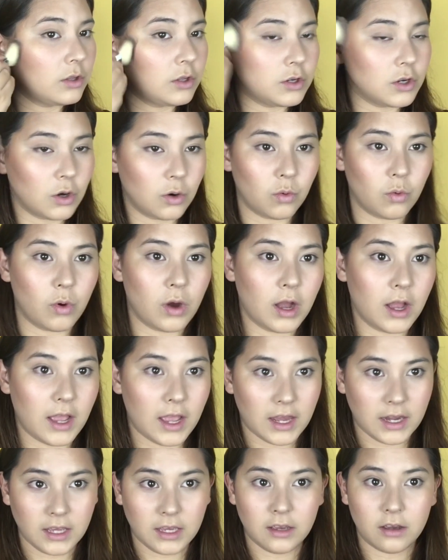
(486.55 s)
You don't want
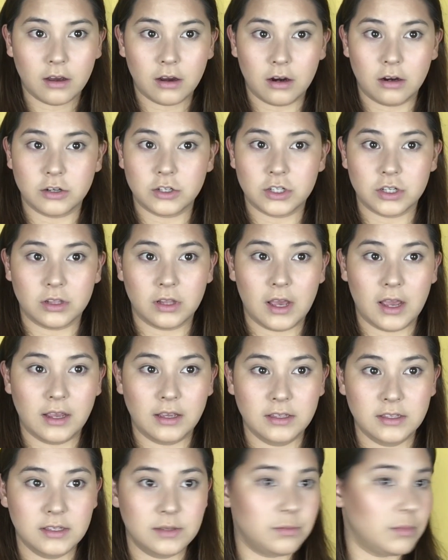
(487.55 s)
any harsh
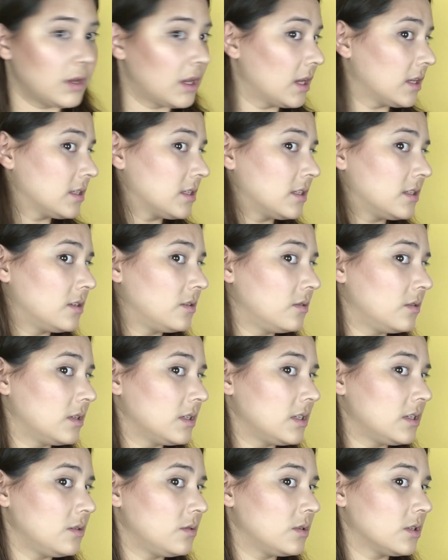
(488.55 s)
lines because as soon
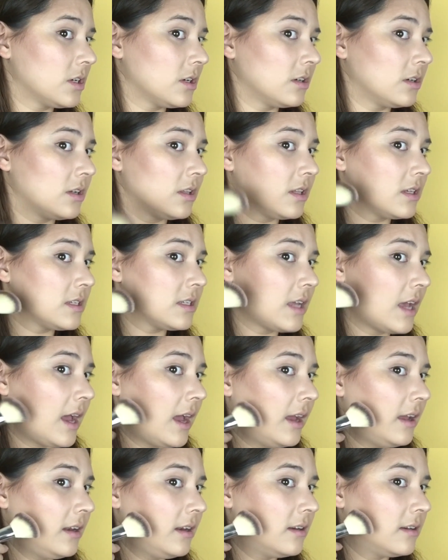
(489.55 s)
as you turn to the
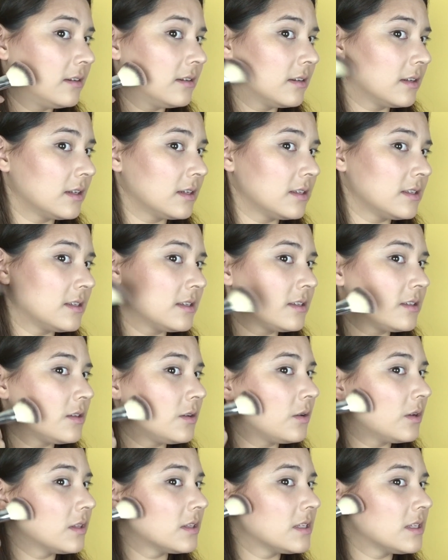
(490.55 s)
side, because as
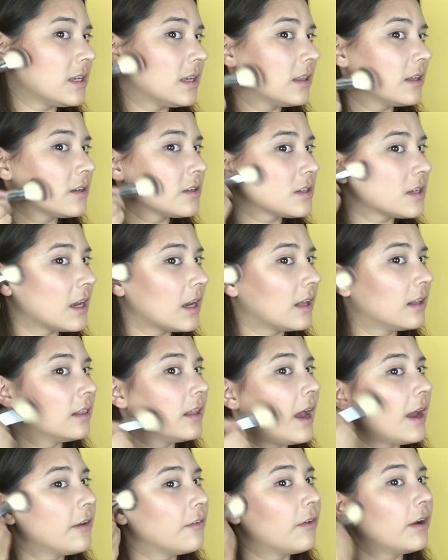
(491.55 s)
you can see there's like a
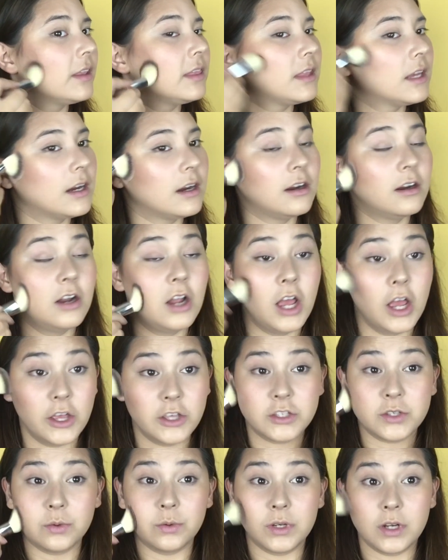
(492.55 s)
line right there,
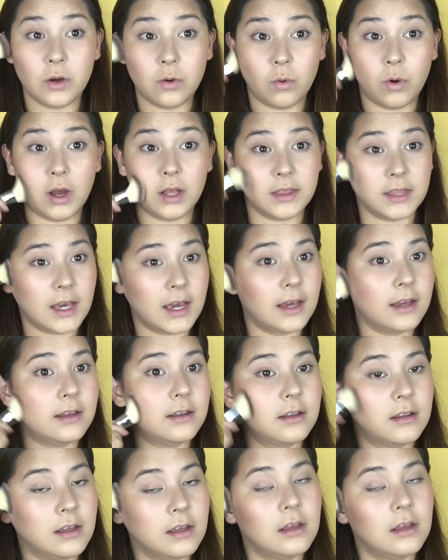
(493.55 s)
so we don't want that.